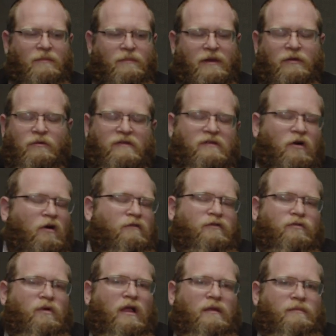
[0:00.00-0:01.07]
But he was so
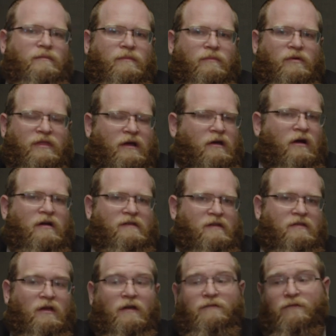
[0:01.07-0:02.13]
overwhelmed with a
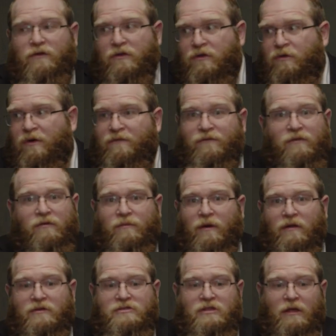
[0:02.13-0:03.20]
karsatai for you and for the
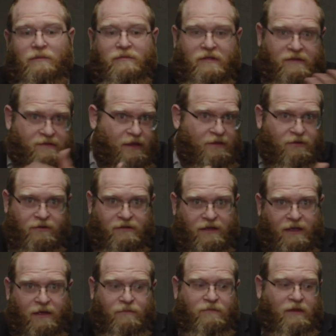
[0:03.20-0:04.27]
Rebbeinu Shloim to send you to
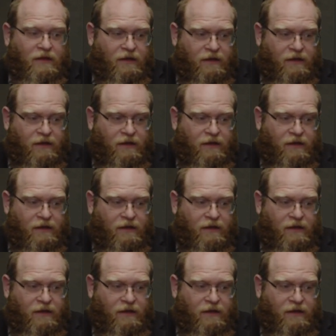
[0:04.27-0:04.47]
him